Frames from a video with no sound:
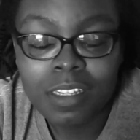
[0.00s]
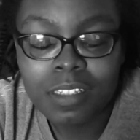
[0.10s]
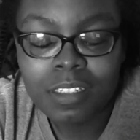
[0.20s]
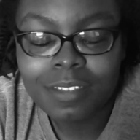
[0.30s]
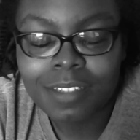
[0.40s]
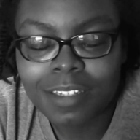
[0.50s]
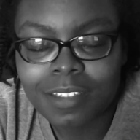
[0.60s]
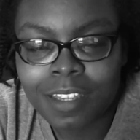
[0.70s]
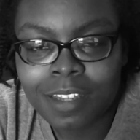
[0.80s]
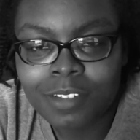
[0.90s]
things like
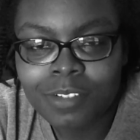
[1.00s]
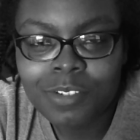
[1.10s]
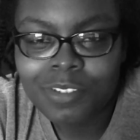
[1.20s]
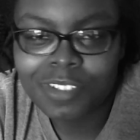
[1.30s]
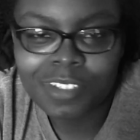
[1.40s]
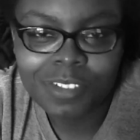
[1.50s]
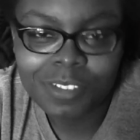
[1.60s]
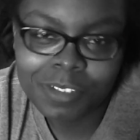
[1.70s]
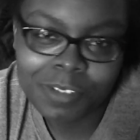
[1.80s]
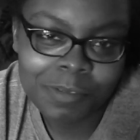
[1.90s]
that. So those are
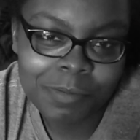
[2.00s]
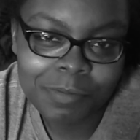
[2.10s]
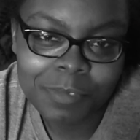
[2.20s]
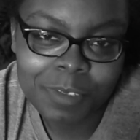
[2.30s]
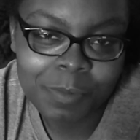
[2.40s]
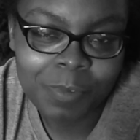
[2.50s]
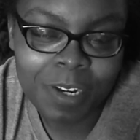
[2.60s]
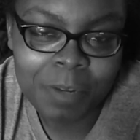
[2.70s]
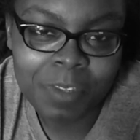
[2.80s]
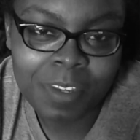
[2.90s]
just some
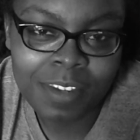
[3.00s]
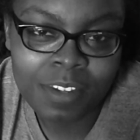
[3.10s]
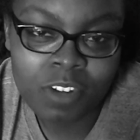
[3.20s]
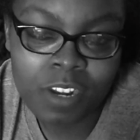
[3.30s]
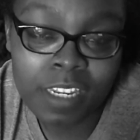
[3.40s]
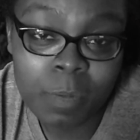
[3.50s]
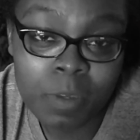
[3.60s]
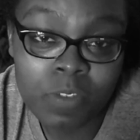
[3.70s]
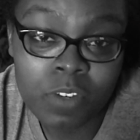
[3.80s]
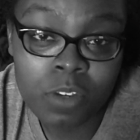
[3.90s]
random things. I tried to keep
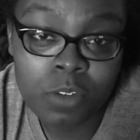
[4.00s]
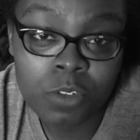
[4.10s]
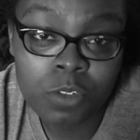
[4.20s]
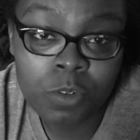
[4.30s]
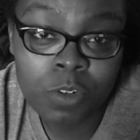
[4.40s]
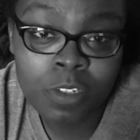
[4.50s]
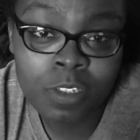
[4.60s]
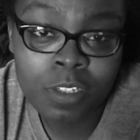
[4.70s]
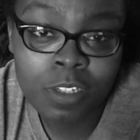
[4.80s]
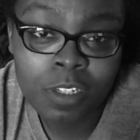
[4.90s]
this video short
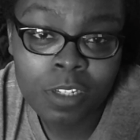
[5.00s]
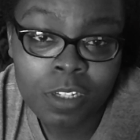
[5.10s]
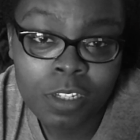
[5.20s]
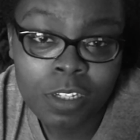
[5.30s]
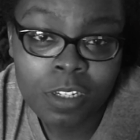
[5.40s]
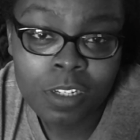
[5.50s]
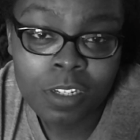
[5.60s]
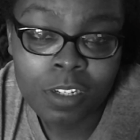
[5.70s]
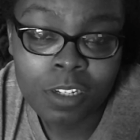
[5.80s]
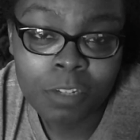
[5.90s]

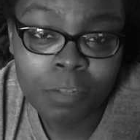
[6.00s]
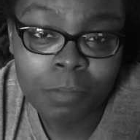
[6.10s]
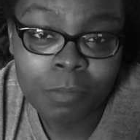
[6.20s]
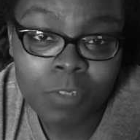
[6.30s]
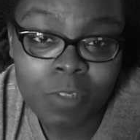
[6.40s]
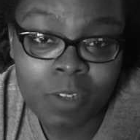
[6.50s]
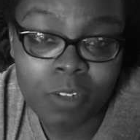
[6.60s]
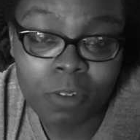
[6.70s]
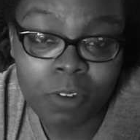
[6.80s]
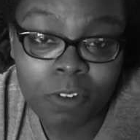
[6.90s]
because I'm actually
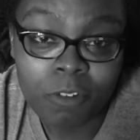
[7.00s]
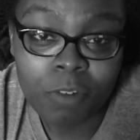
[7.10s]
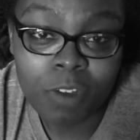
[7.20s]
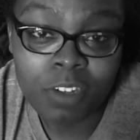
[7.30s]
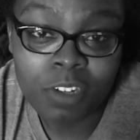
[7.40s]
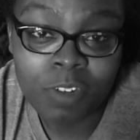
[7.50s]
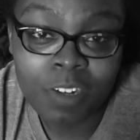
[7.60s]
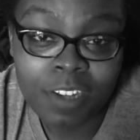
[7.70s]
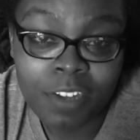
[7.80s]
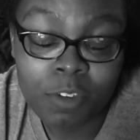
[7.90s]
working on a project right
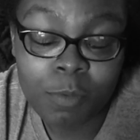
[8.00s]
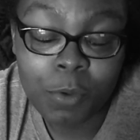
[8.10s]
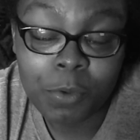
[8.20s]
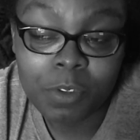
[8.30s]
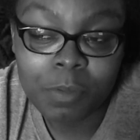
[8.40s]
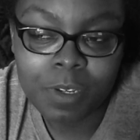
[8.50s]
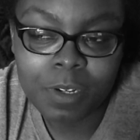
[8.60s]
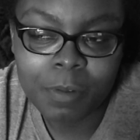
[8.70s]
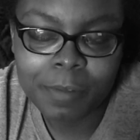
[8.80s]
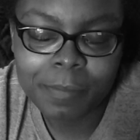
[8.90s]
now, supposed to be
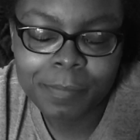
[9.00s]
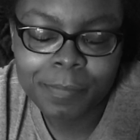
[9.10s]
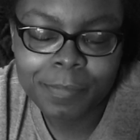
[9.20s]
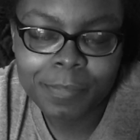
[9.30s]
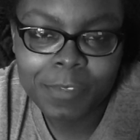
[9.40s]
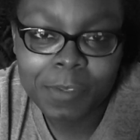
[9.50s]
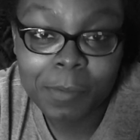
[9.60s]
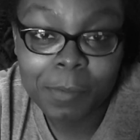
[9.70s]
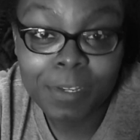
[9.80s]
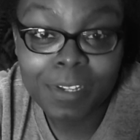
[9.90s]
anyway.
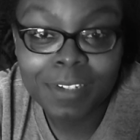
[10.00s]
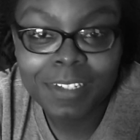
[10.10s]
But